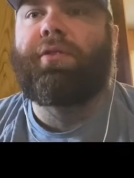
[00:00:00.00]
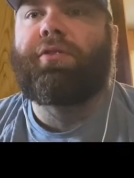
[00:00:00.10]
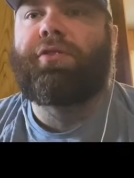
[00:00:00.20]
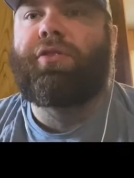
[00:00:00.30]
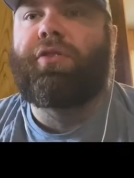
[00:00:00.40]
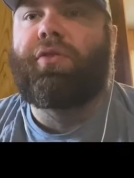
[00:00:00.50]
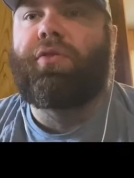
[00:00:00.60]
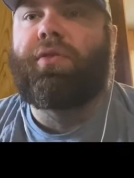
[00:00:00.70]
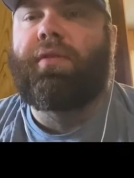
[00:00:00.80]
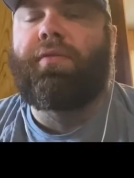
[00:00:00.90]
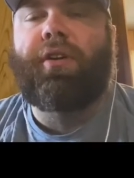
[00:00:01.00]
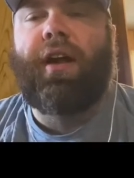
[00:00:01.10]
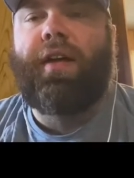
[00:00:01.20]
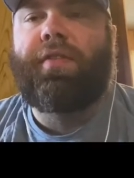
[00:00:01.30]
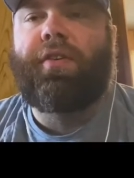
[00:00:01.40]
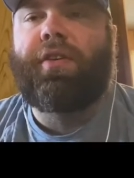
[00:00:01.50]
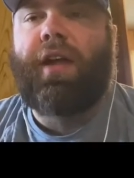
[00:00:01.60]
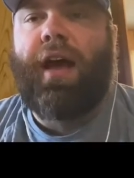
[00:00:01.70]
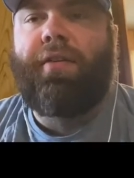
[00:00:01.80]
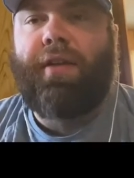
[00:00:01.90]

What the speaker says: to convert on third down,